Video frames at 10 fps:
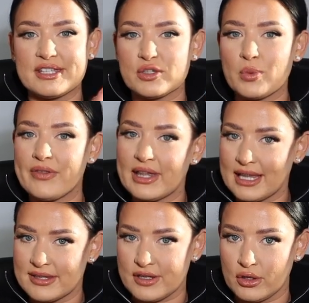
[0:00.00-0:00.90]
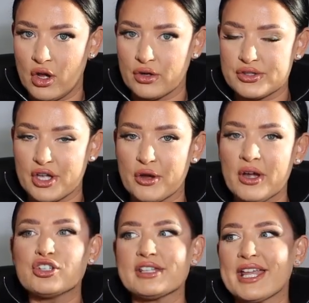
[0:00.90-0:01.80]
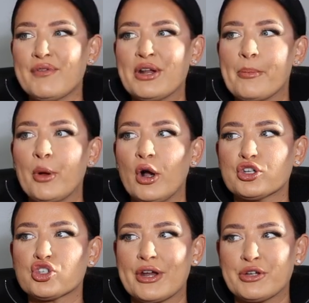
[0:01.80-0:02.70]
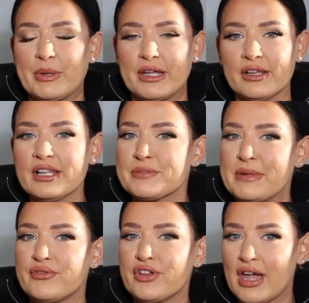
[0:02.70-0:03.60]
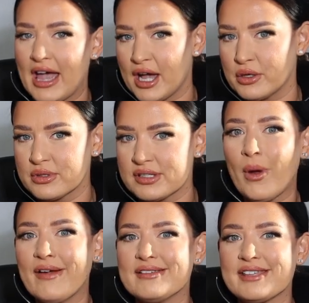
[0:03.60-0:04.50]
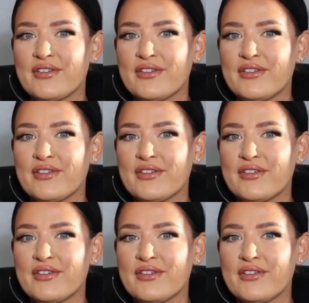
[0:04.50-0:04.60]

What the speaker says: This is why they last so long. So just like if you went and bought a treadmill, it's meant for your house. Whereas